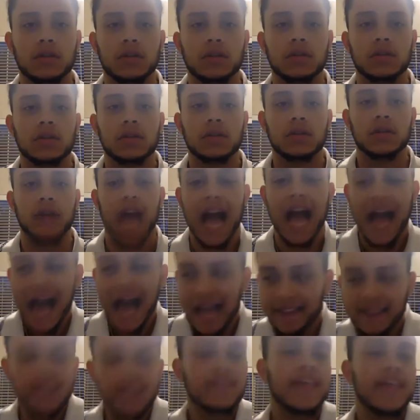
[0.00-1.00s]
I
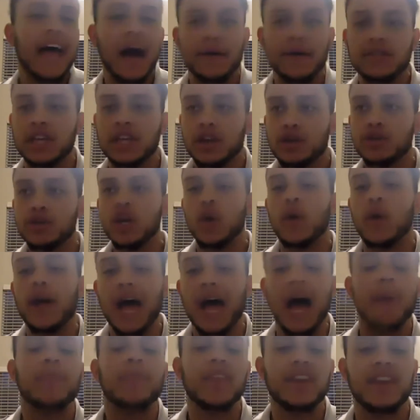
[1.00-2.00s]
did that. I was like, you know what?
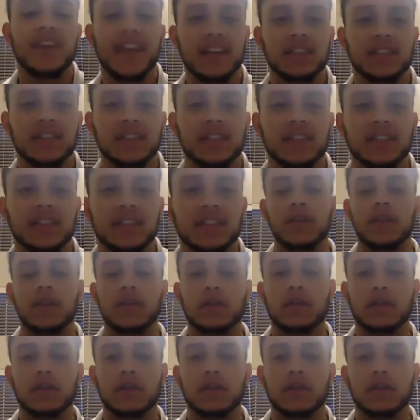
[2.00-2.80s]
I'm the next Gary Vee.